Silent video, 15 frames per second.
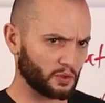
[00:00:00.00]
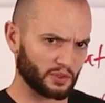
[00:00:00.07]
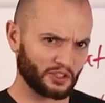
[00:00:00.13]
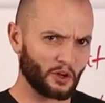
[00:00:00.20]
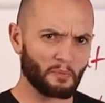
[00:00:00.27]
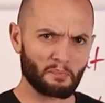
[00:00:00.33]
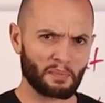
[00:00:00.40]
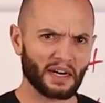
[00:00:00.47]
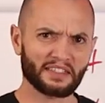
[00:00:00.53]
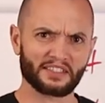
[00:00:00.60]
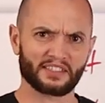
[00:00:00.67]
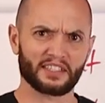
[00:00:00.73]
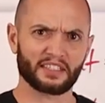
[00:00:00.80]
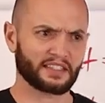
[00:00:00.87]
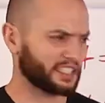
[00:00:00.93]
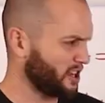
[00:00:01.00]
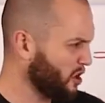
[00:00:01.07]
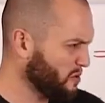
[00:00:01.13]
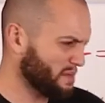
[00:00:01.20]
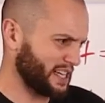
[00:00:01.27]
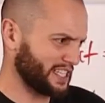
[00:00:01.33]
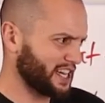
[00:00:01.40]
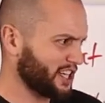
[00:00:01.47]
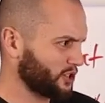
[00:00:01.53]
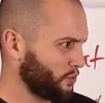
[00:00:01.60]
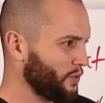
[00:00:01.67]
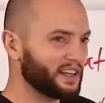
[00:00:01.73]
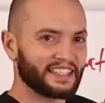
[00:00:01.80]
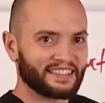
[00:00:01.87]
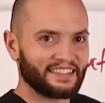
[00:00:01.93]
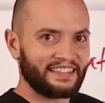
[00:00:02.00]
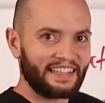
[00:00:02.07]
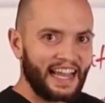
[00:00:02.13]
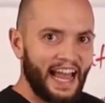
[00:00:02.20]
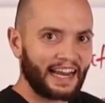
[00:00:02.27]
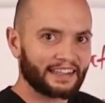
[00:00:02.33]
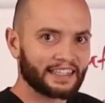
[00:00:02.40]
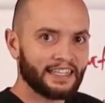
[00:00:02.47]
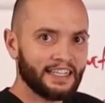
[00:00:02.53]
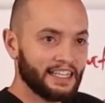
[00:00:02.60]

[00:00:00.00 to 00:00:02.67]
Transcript: there was no buttons on the thing. Oh my gosh, what is that?